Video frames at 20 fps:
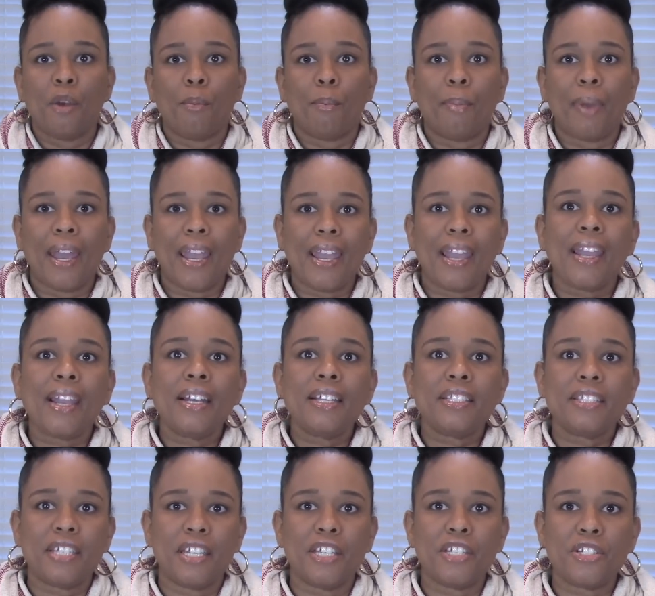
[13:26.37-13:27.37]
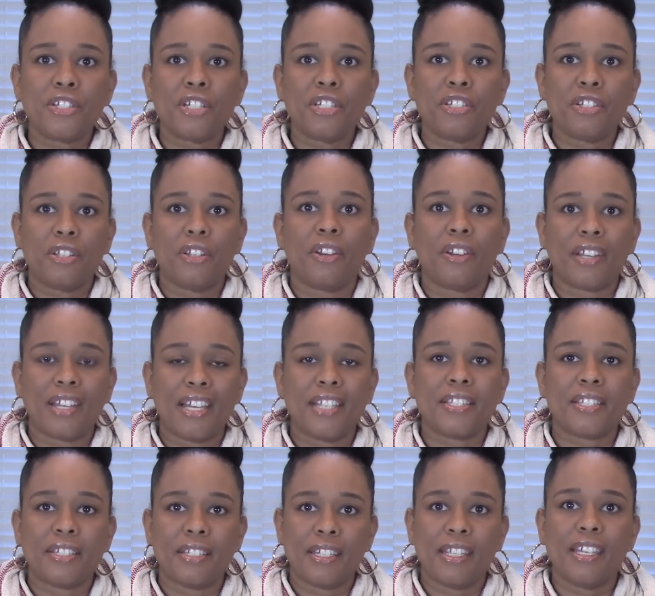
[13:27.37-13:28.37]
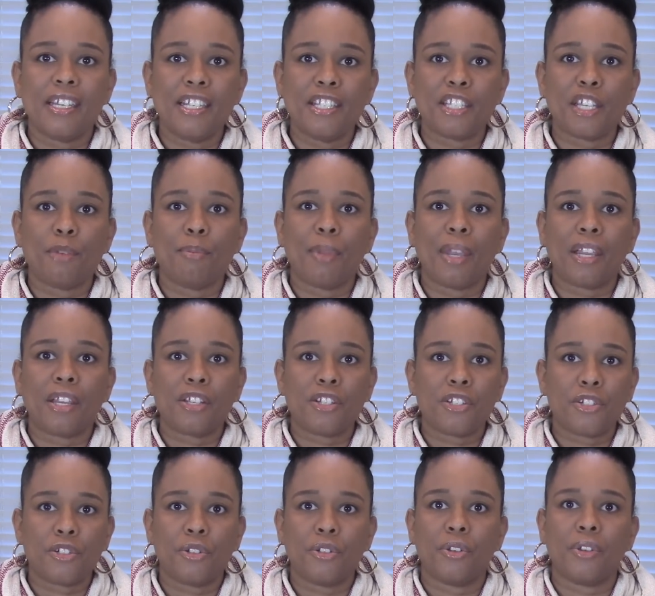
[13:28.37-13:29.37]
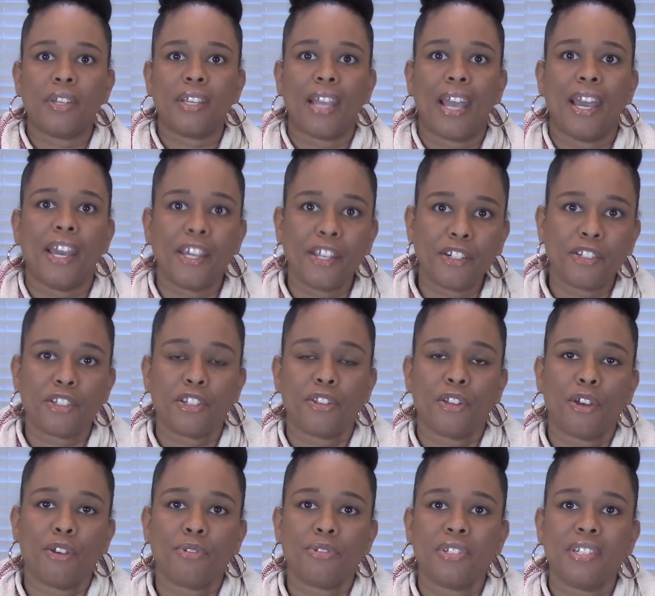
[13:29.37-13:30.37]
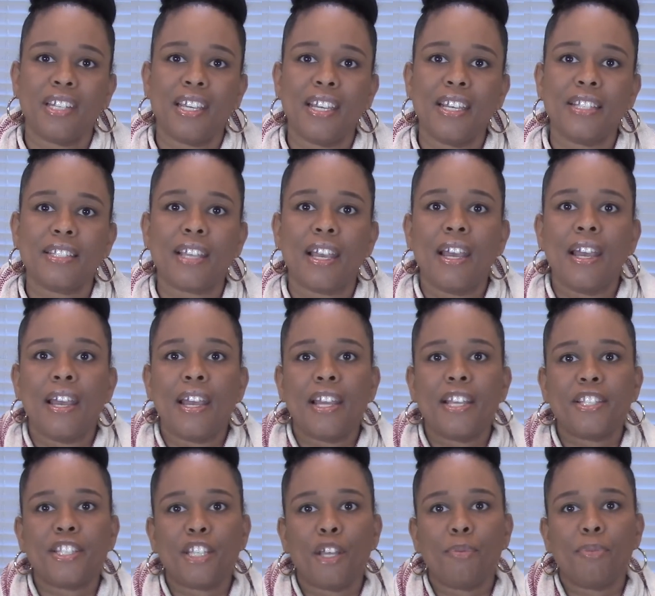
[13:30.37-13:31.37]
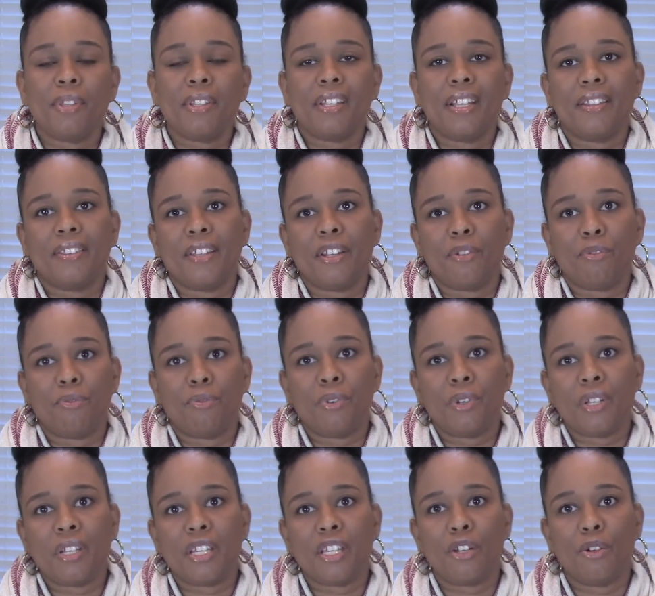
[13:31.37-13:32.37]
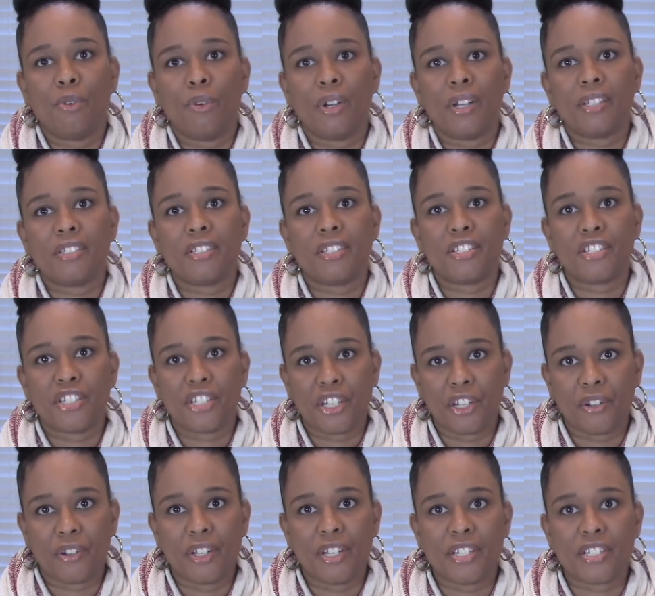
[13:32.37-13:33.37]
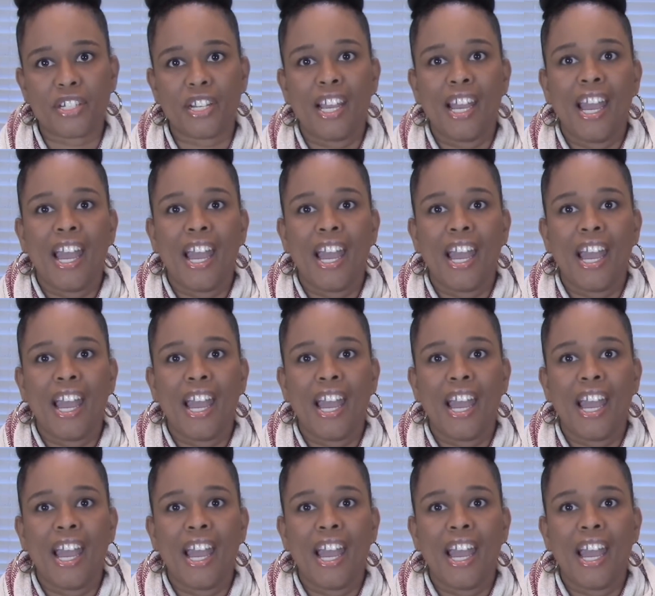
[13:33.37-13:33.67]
Paying attention to your guests' needs and making sure you cater to those needs is something that they're really going to cherish.